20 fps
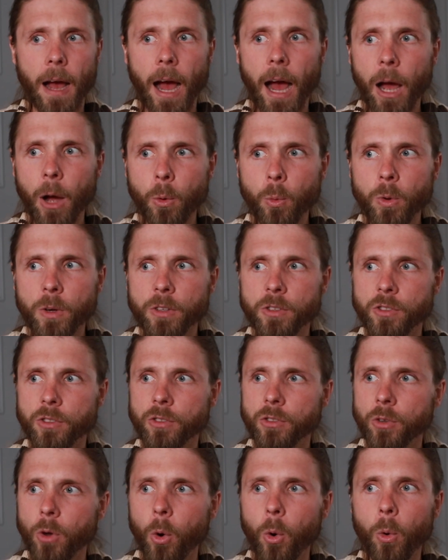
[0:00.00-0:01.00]
I was
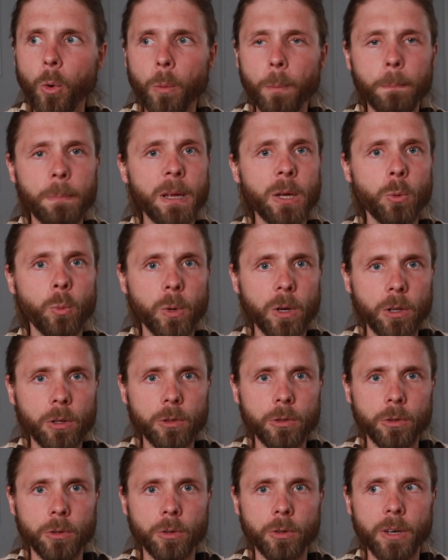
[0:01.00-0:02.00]
so
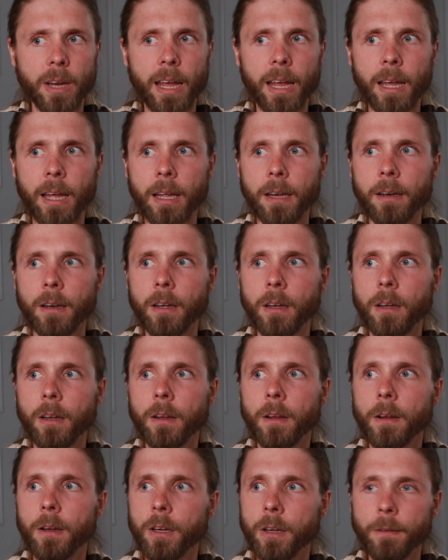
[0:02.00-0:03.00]
bewildered and
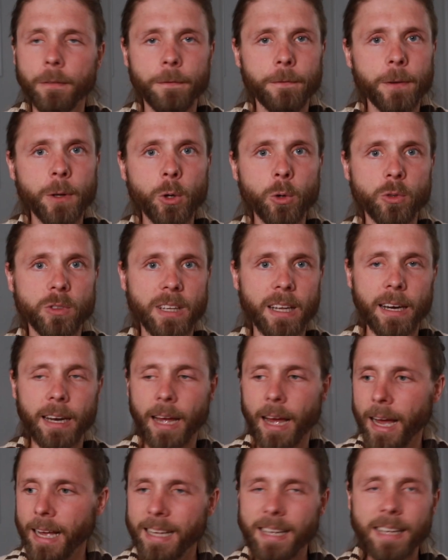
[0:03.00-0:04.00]
confused. And
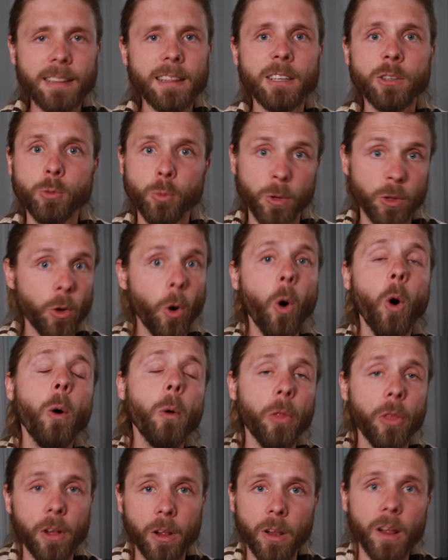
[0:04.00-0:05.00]
I get this with all
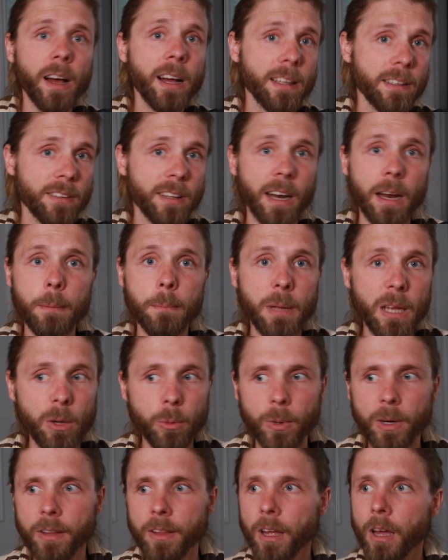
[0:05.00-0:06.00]
the clients that I meet
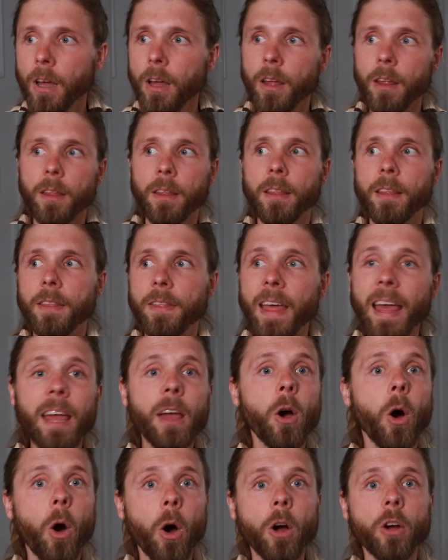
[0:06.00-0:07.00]
with. They
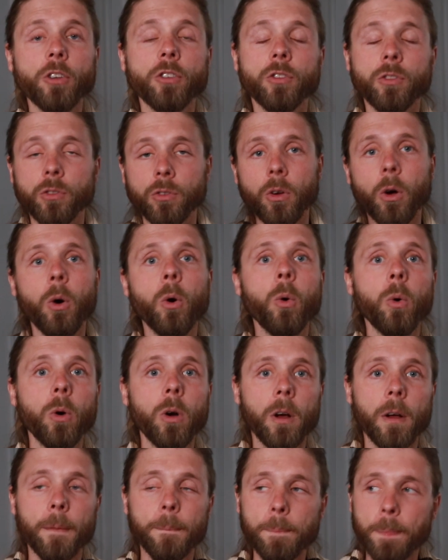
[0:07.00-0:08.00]
are so
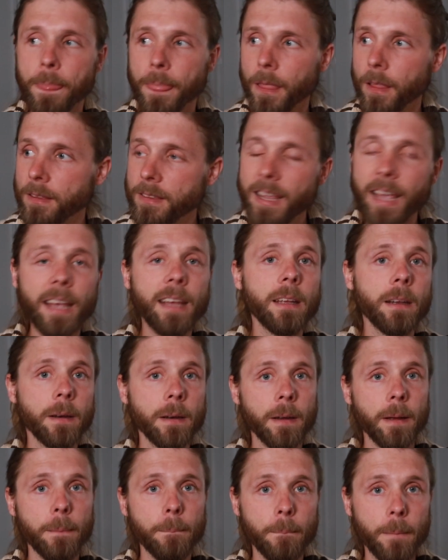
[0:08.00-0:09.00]

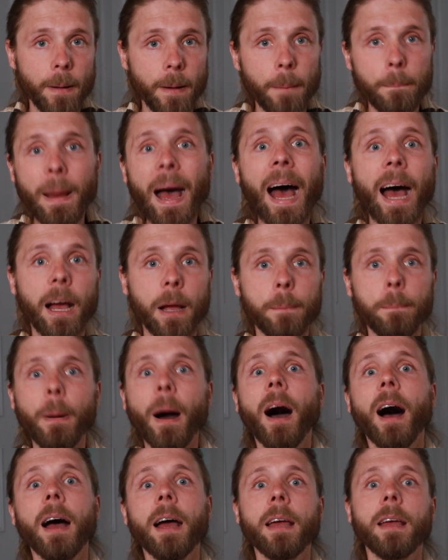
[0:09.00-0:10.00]
taken aback
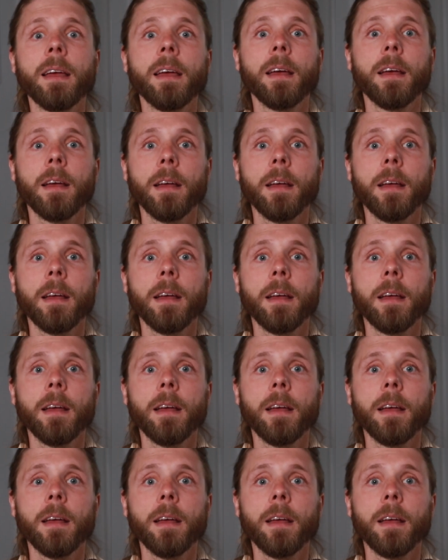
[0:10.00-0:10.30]
by